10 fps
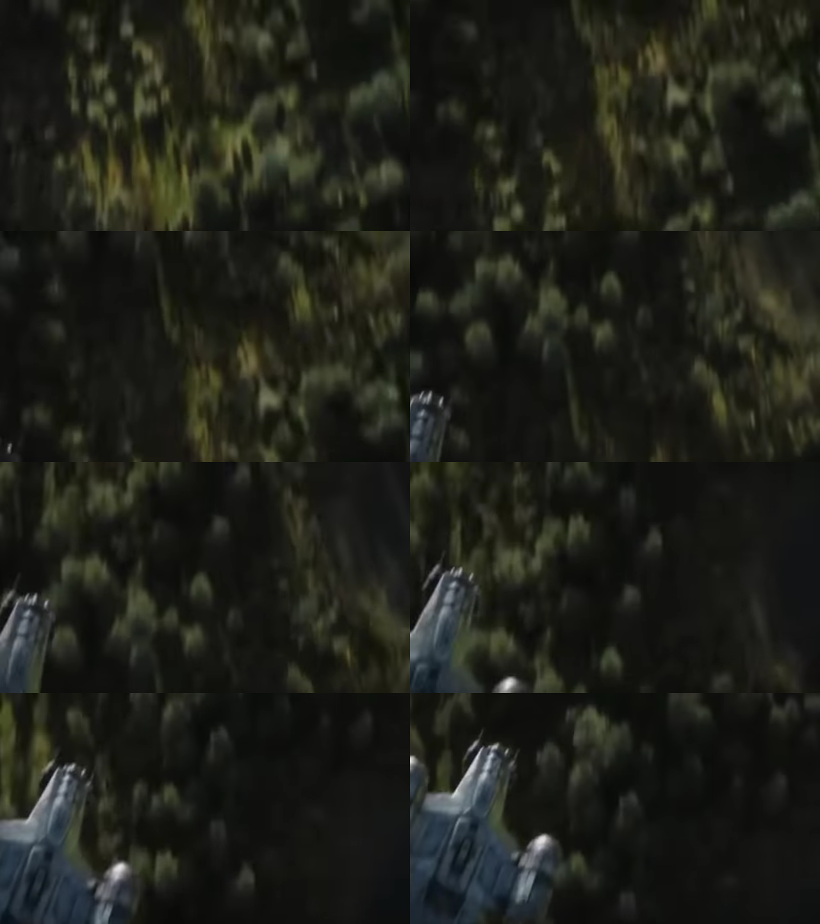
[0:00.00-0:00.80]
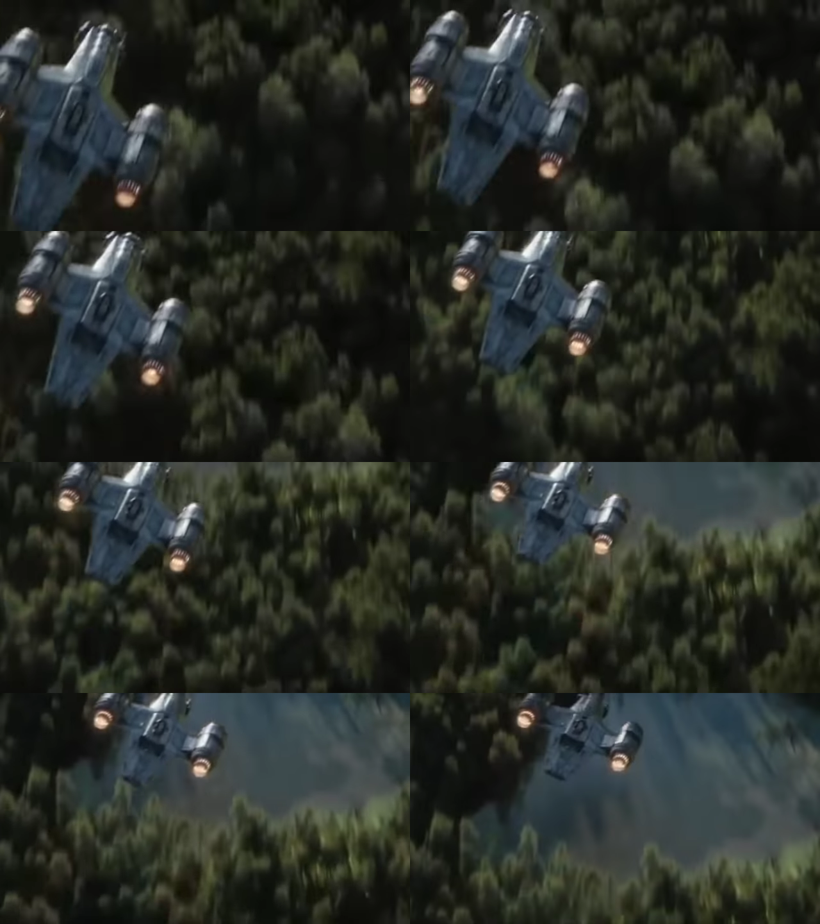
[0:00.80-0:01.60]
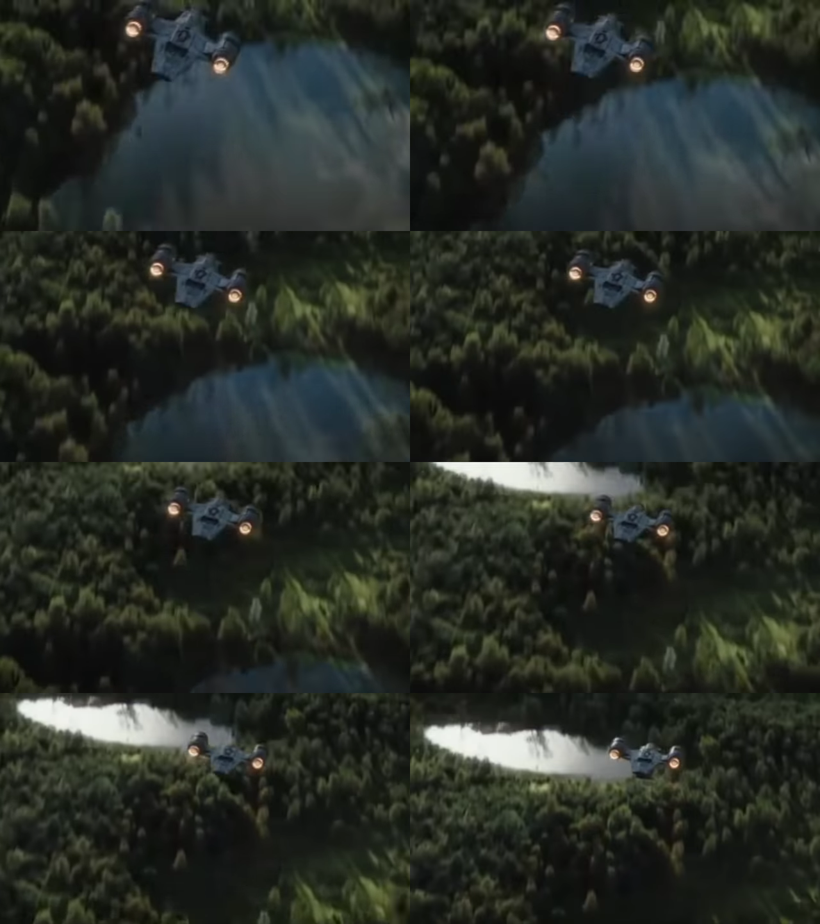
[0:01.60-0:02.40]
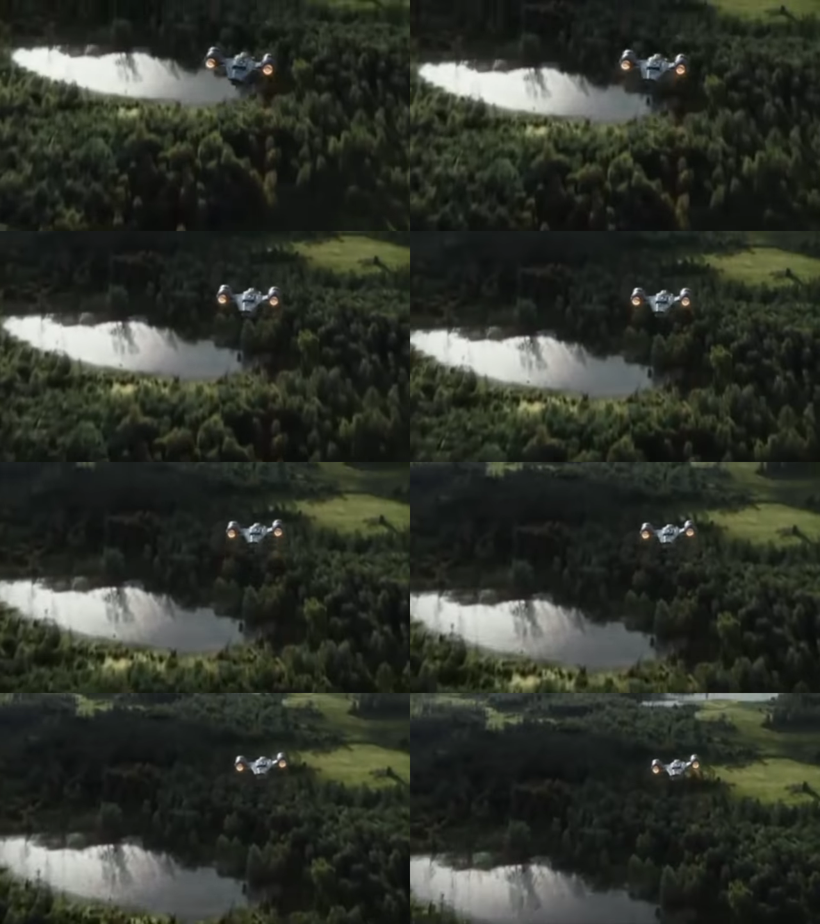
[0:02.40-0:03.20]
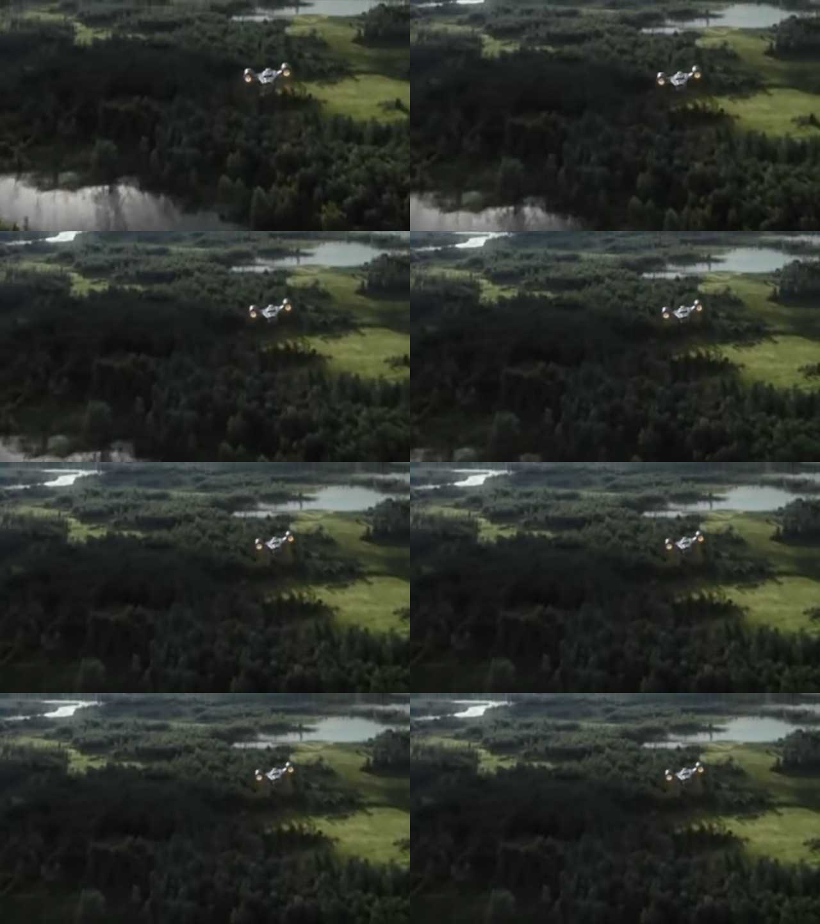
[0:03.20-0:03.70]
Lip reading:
Nobody's mouth can be seen.